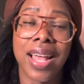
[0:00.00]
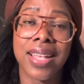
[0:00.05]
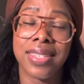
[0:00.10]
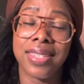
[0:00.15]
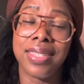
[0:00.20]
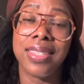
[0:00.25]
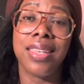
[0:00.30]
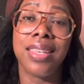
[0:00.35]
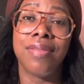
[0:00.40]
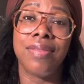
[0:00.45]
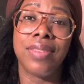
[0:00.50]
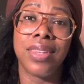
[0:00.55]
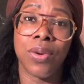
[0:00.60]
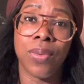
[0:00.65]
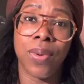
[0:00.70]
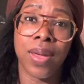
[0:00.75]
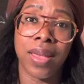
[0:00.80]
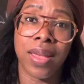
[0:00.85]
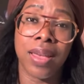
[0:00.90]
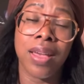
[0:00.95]
as if they
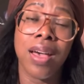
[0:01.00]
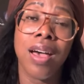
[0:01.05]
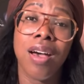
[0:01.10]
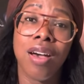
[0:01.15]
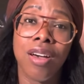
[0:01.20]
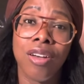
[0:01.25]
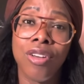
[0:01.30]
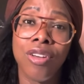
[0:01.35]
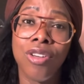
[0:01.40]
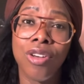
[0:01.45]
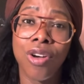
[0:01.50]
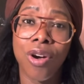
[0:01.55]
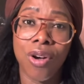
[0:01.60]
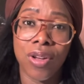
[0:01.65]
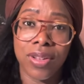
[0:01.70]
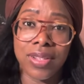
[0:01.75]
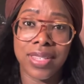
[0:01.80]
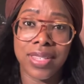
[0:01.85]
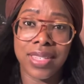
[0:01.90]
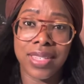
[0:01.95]
were
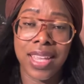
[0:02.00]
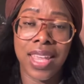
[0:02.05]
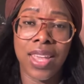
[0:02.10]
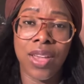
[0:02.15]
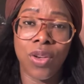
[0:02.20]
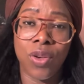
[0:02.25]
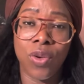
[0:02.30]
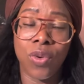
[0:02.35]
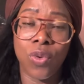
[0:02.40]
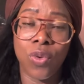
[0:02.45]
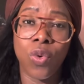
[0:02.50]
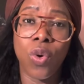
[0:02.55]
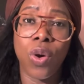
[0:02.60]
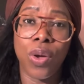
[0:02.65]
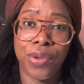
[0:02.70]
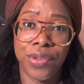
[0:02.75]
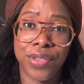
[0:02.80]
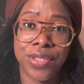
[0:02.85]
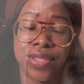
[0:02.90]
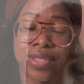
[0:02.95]
gods in quotes,